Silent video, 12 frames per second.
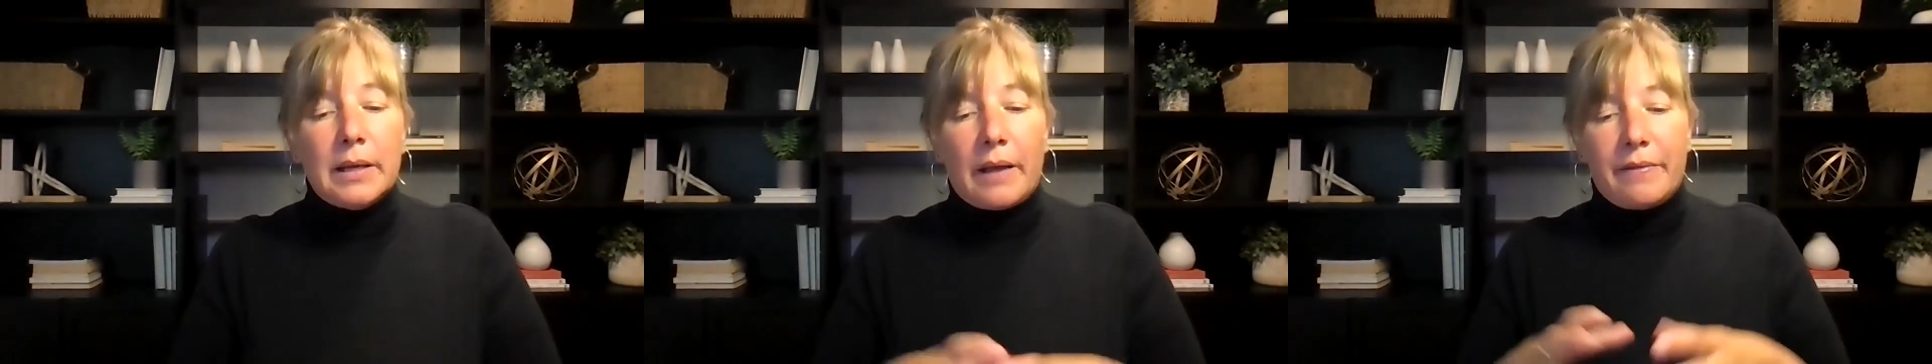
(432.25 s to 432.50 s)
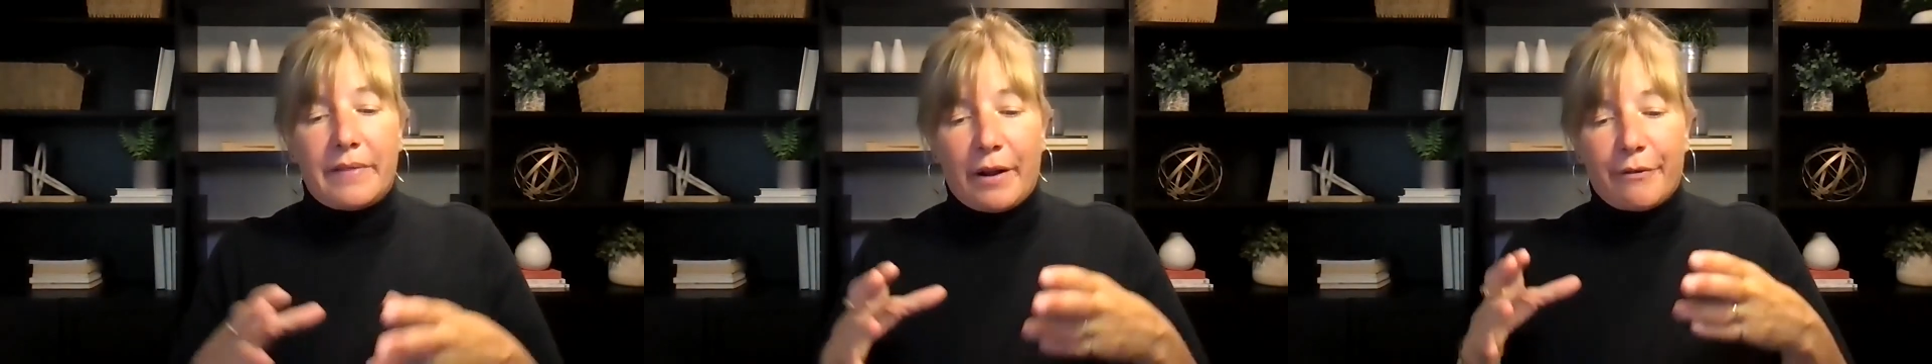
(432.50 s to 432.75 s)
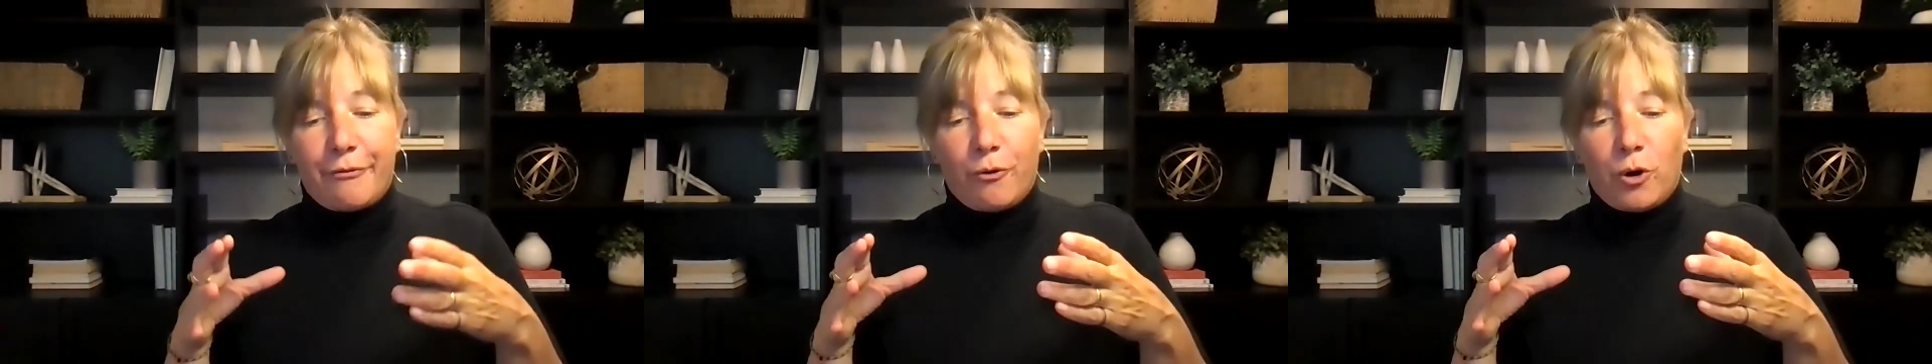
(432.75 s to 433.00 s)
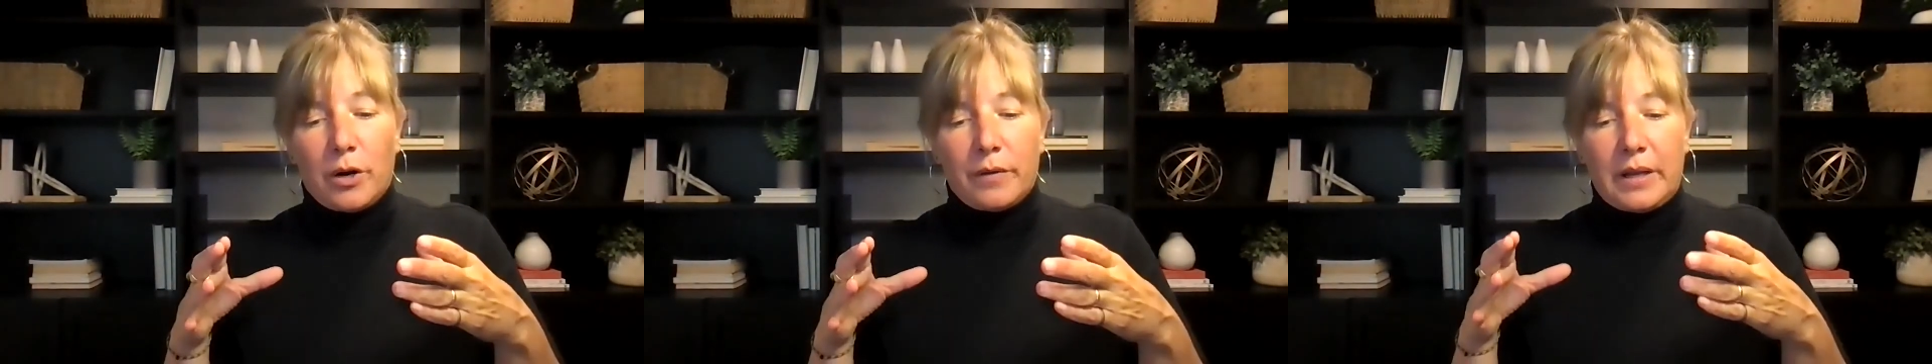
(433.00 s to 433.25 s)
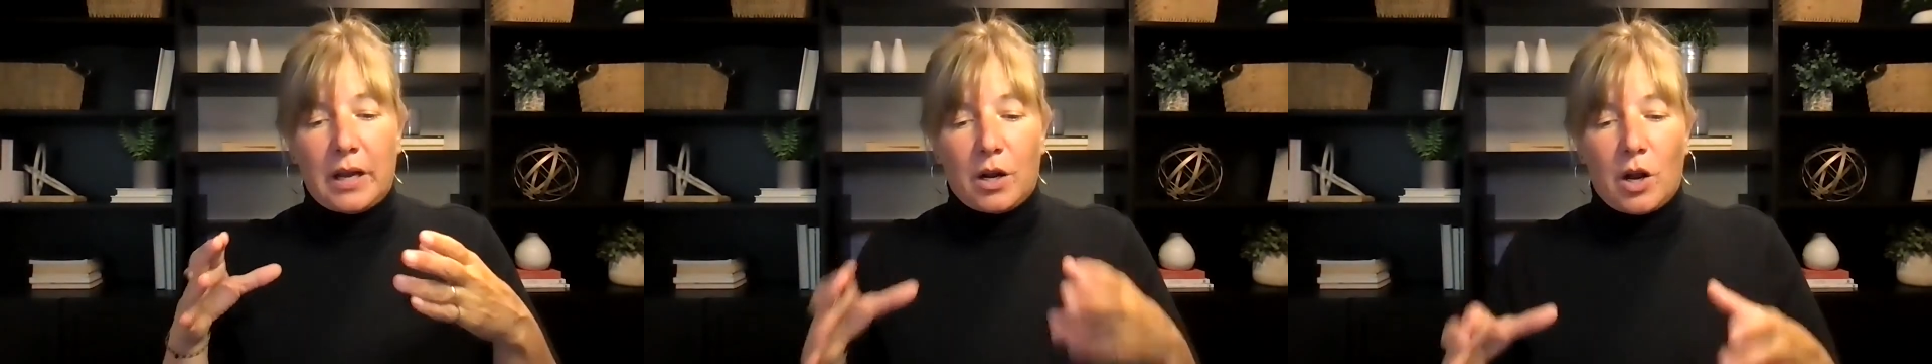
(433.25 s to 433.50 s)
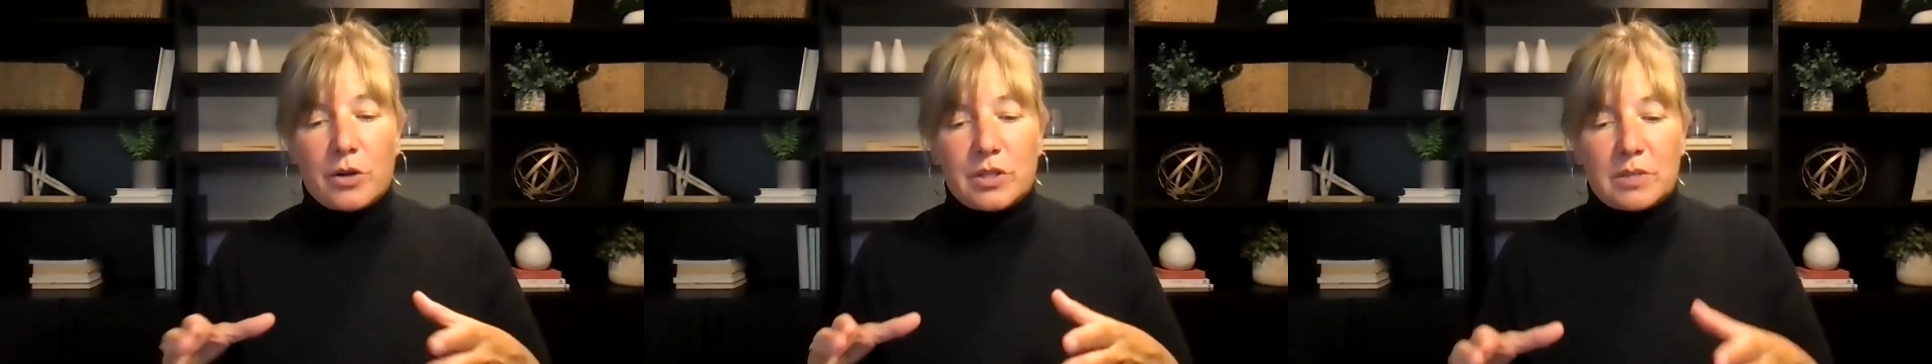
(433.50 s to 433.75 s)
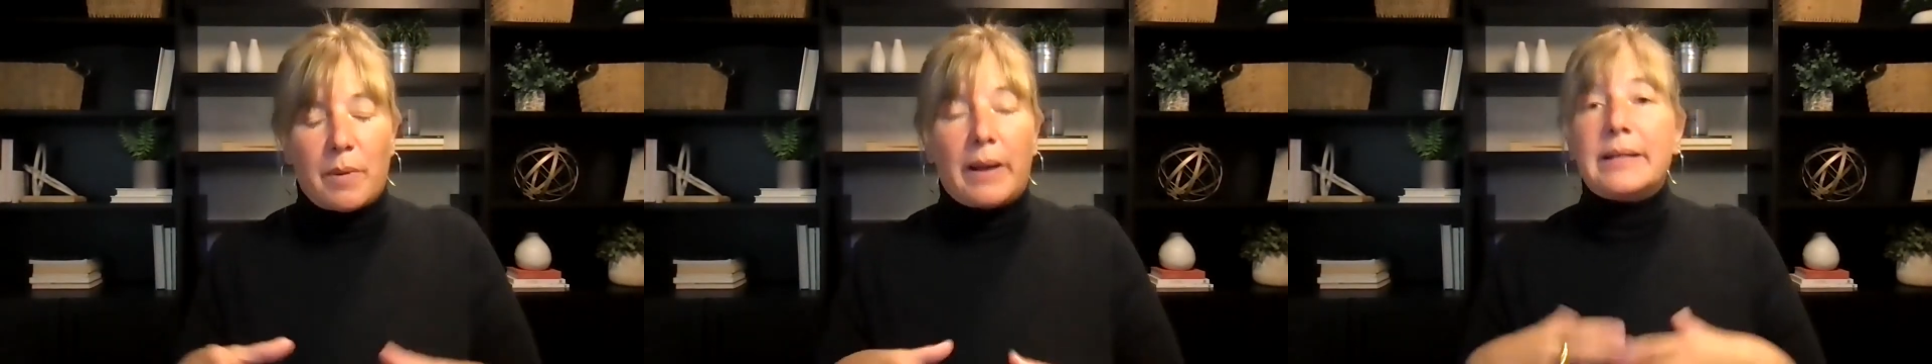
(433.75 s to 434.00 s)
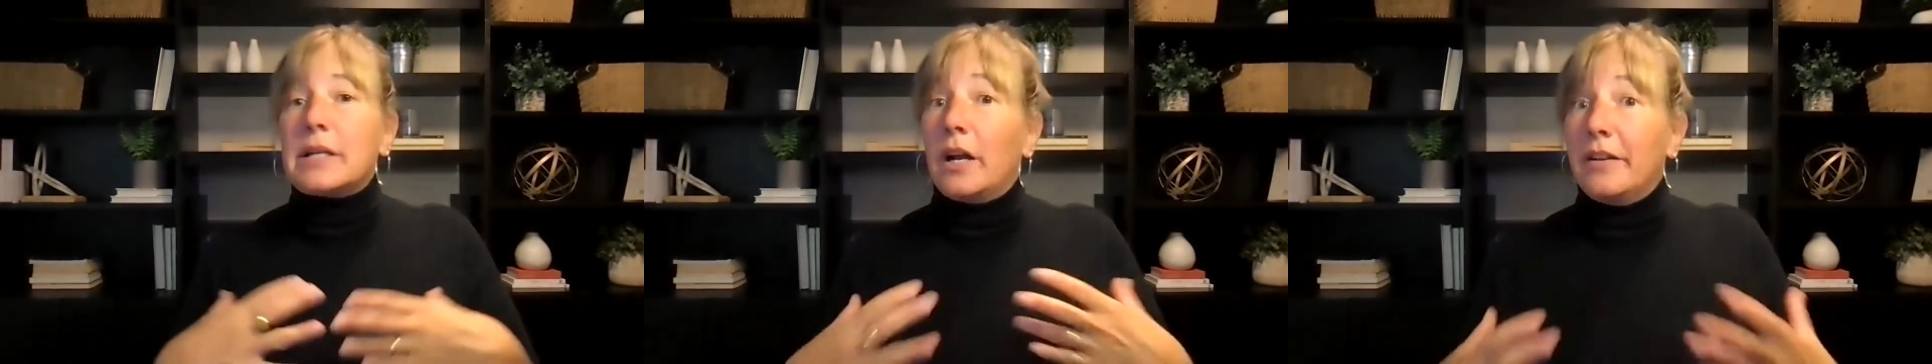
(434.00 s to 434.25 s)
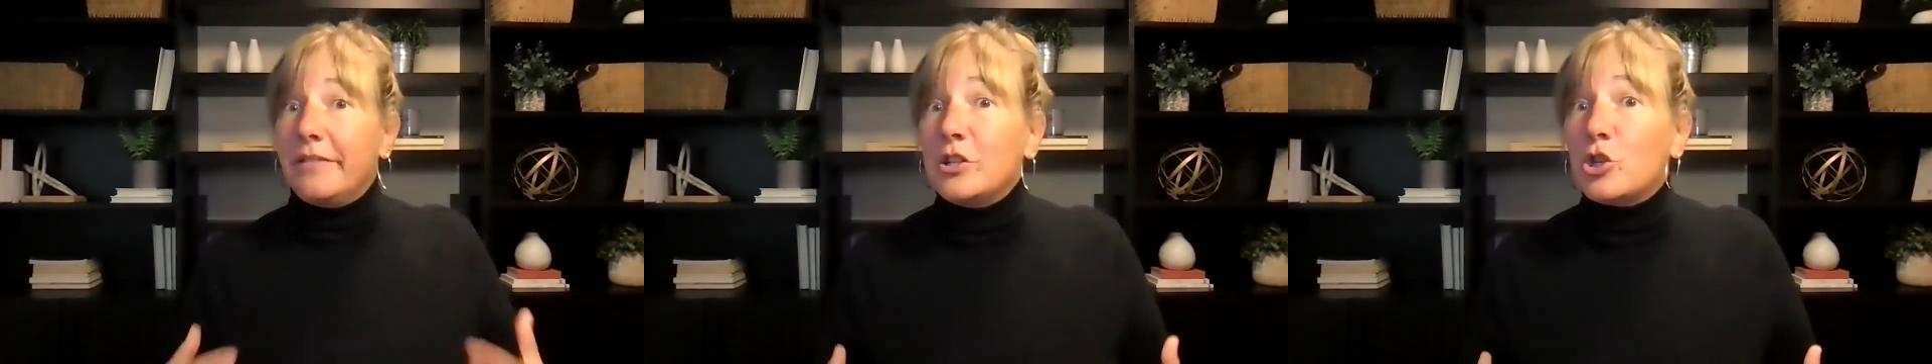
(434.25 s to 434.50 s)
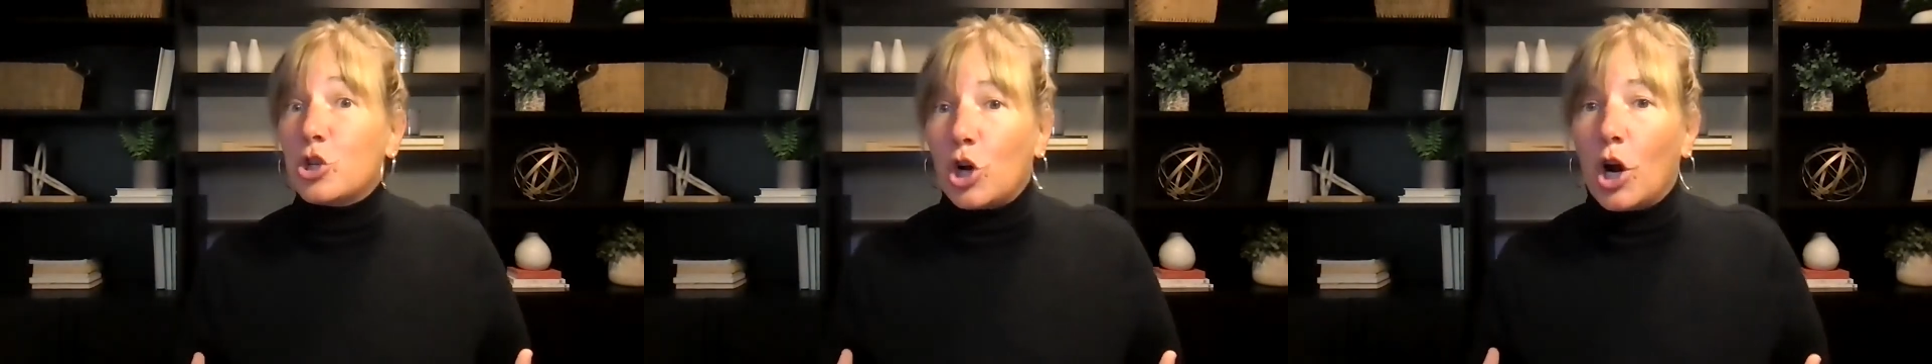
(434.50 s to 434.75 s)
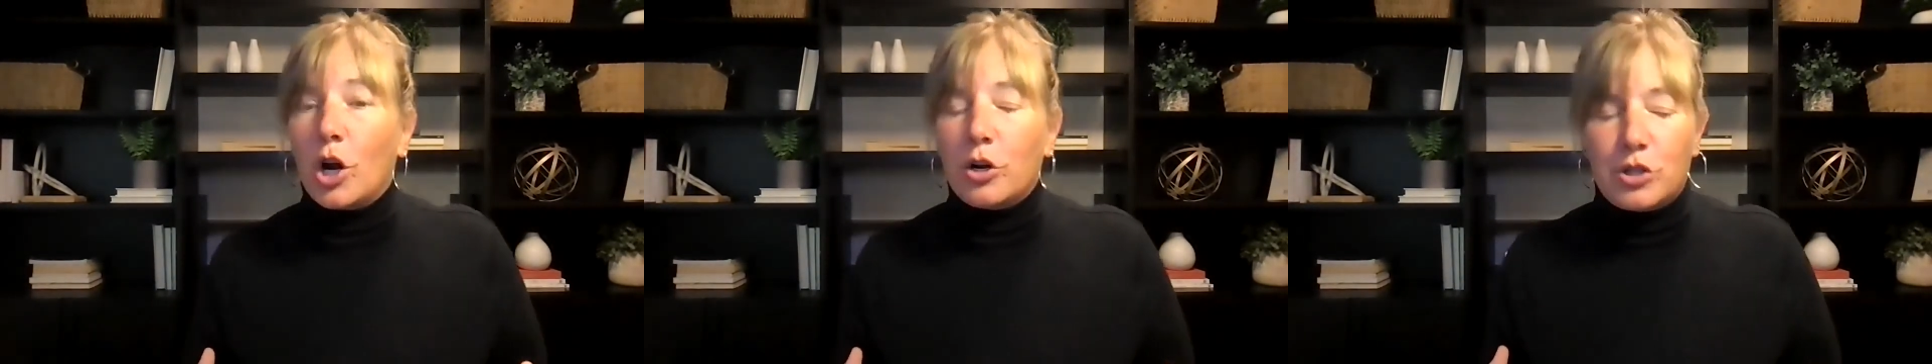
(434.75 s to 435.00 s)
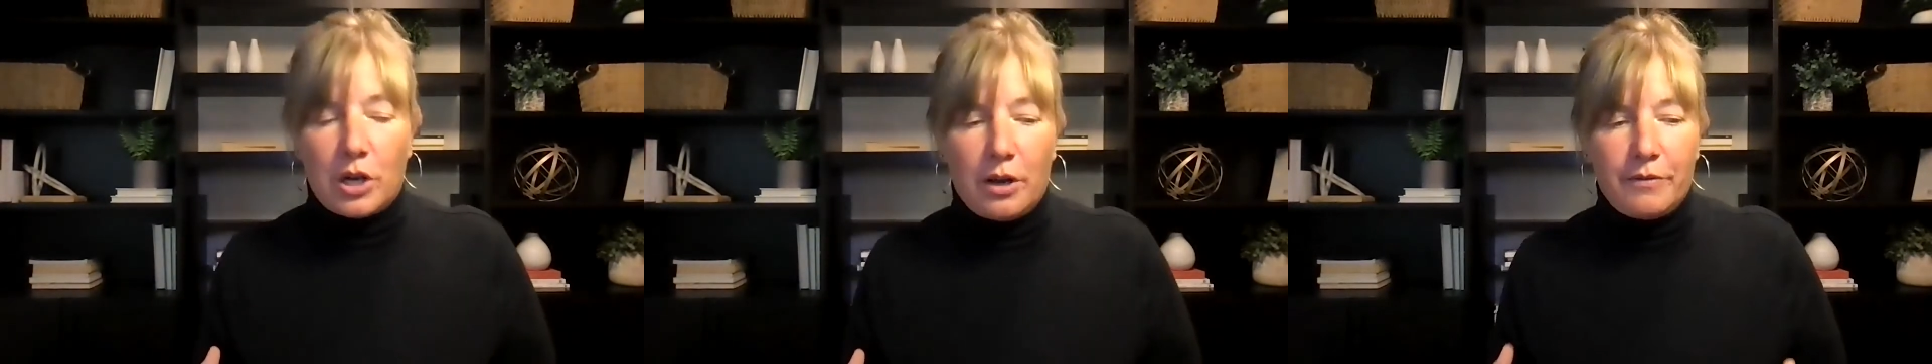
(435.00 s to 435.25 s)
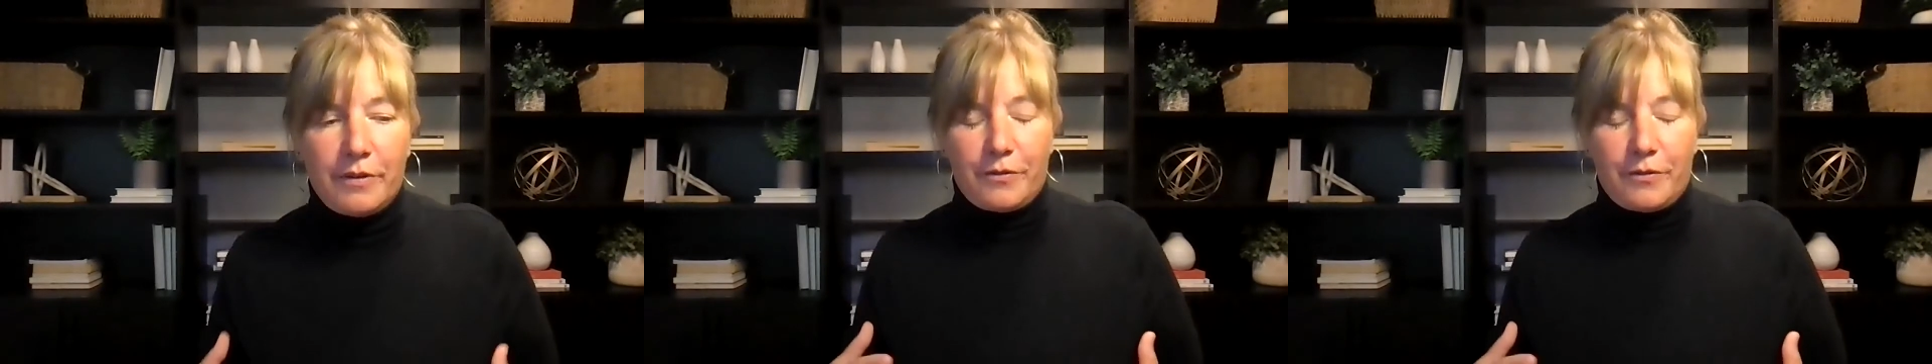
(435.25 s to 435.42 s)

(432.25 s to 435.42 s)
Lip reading: and therefore the unconscious mind is kind of in charge of,